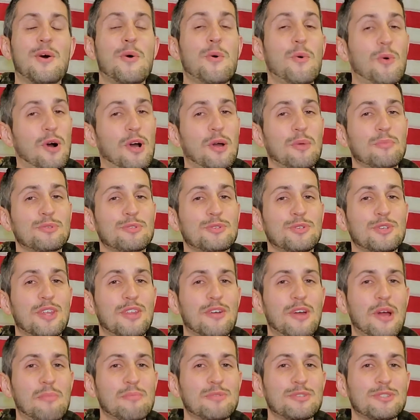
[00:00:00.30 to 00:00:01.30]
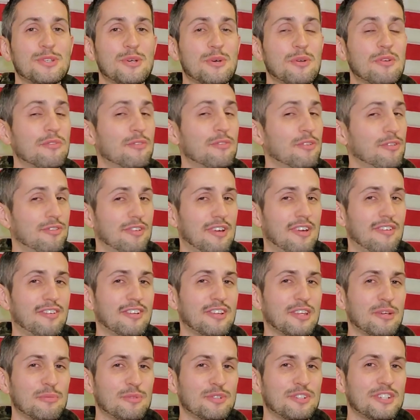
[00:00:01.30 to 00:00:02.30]
Welcome to another episode of your favorite
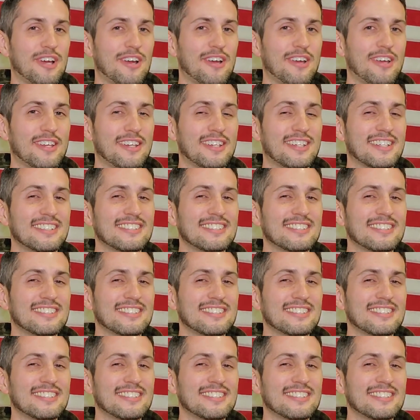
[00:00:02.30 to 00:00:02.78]
libertarian.